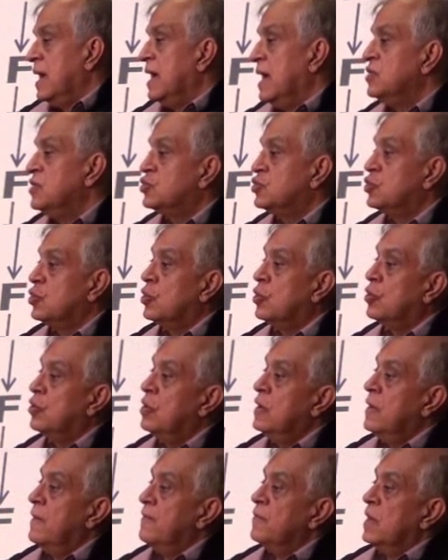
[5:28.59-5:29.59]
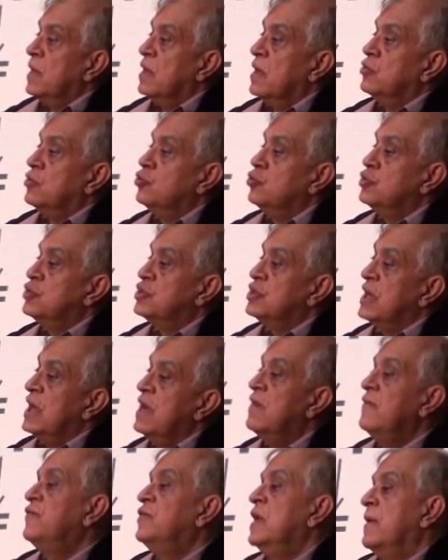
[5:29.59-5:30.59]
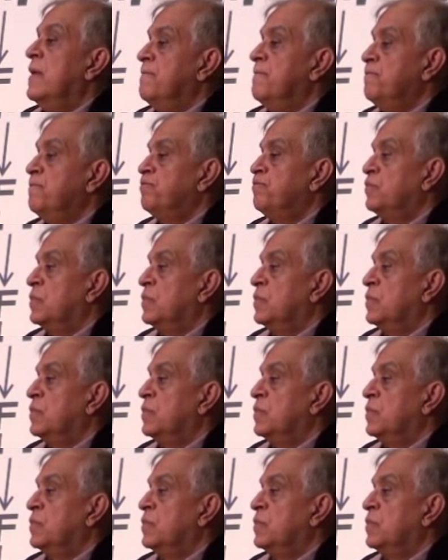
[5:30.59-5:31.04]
And so, to save them,